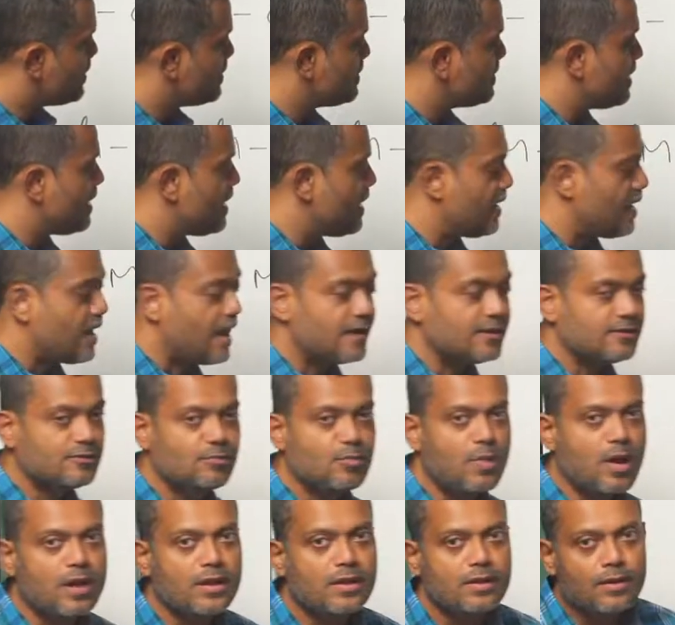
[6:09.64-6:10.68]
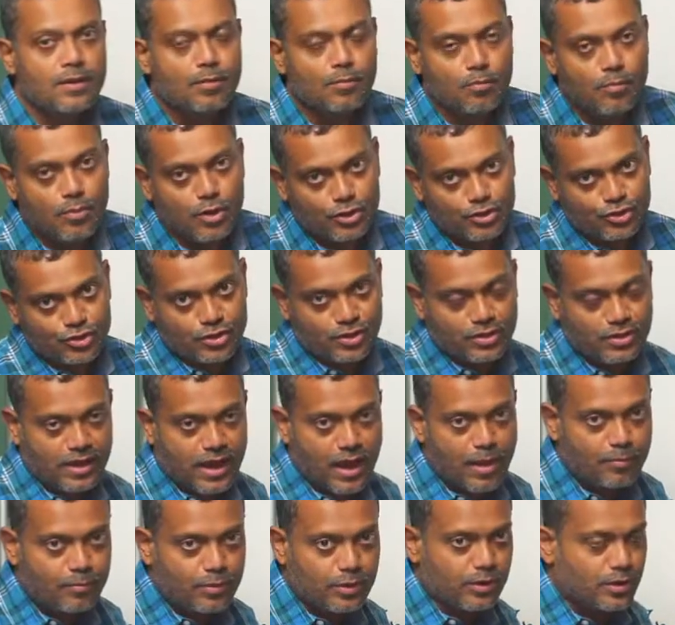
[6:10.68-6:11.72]
is realized by merchant
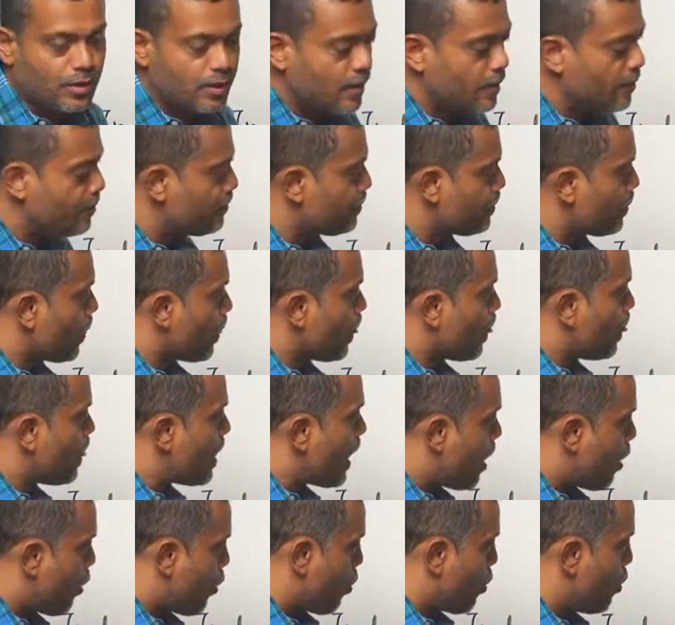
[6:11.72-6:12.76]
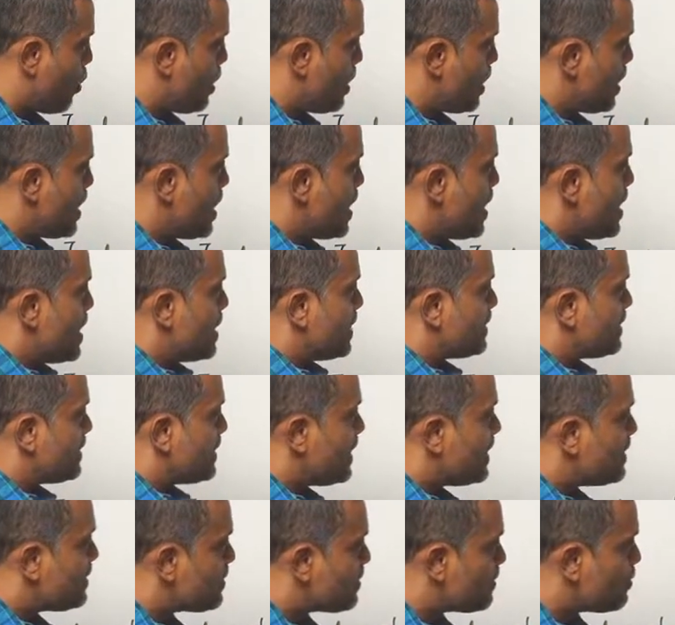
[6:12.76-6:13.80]
capital. Now,
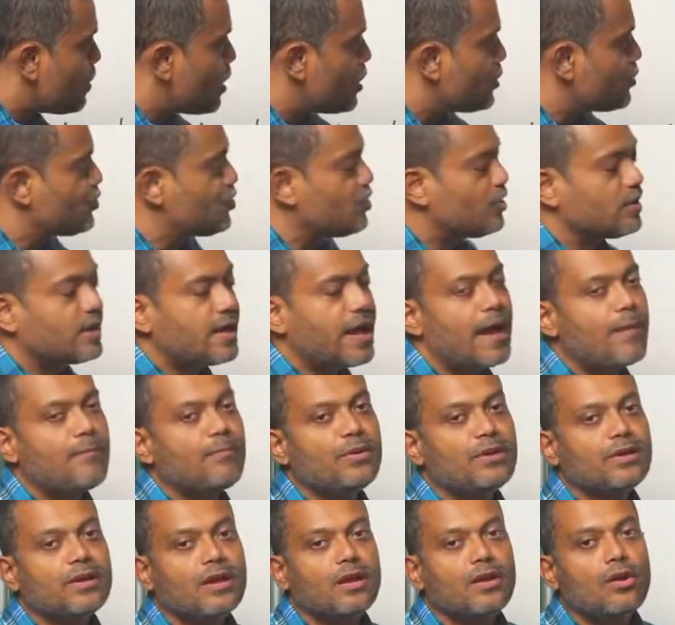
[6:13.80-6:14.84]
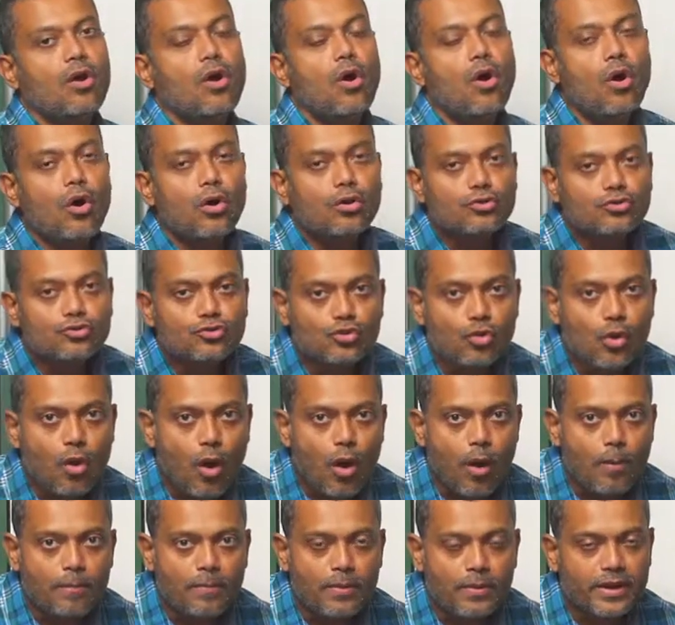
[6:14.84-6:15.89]
since merchant capital also
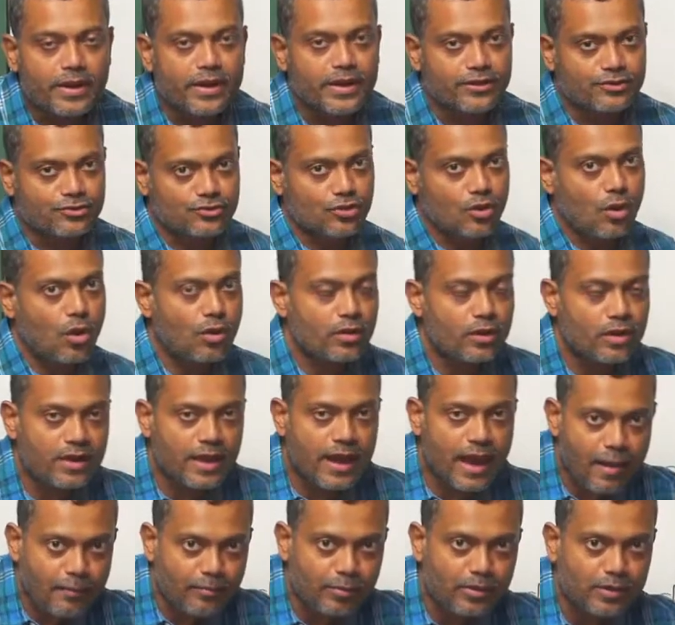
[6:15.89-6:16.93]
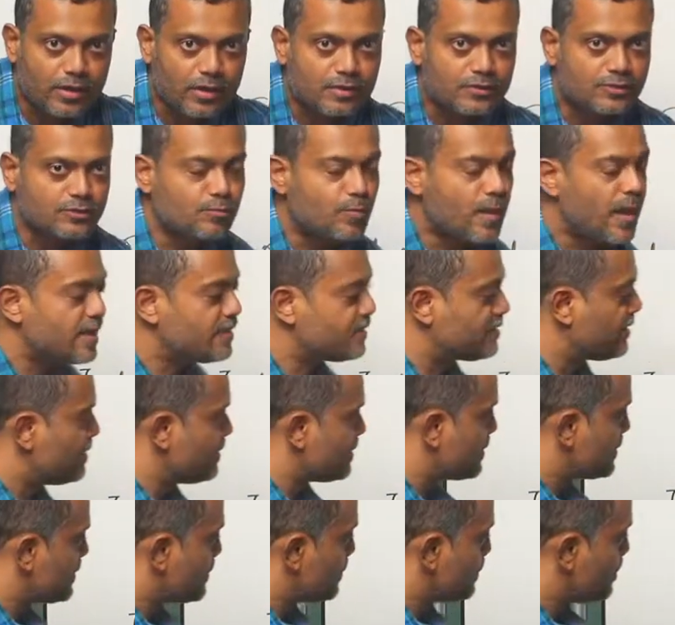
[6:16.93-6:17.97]
operates on a capitalist
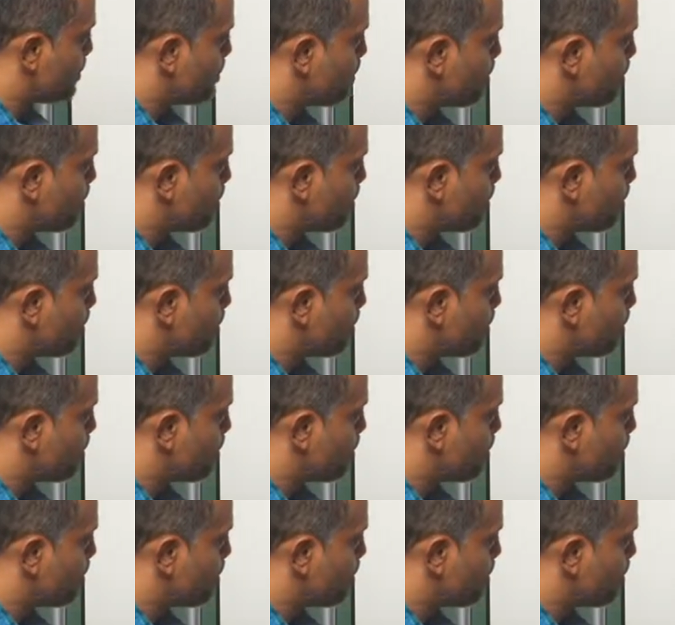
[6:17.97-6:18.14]
basis,